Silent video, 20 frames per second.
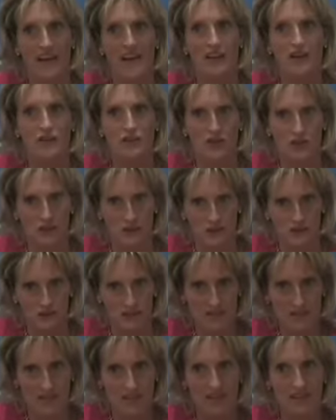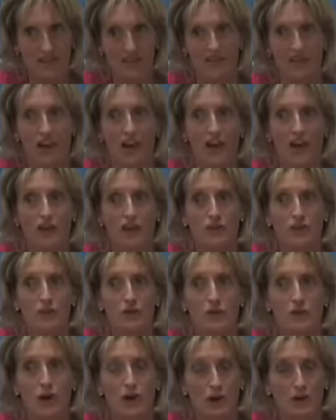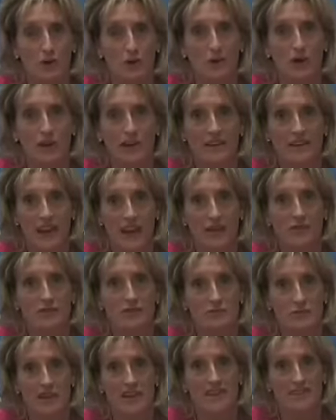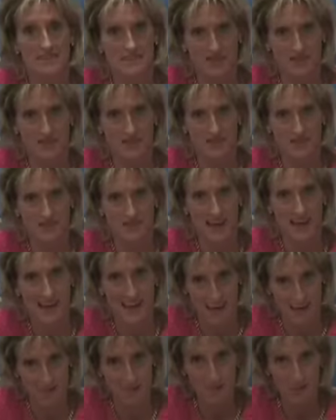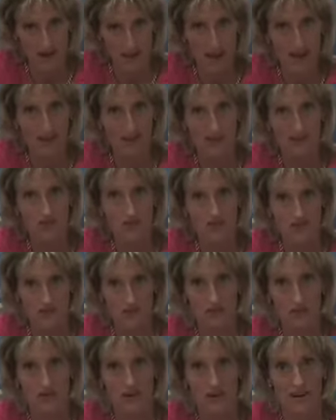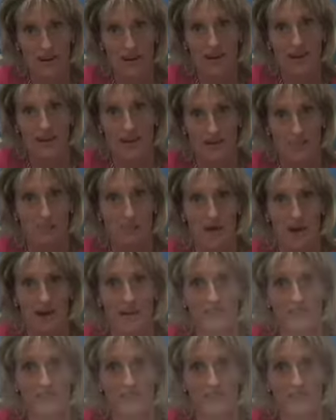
services, you are going to have to make decisions that impact children and impact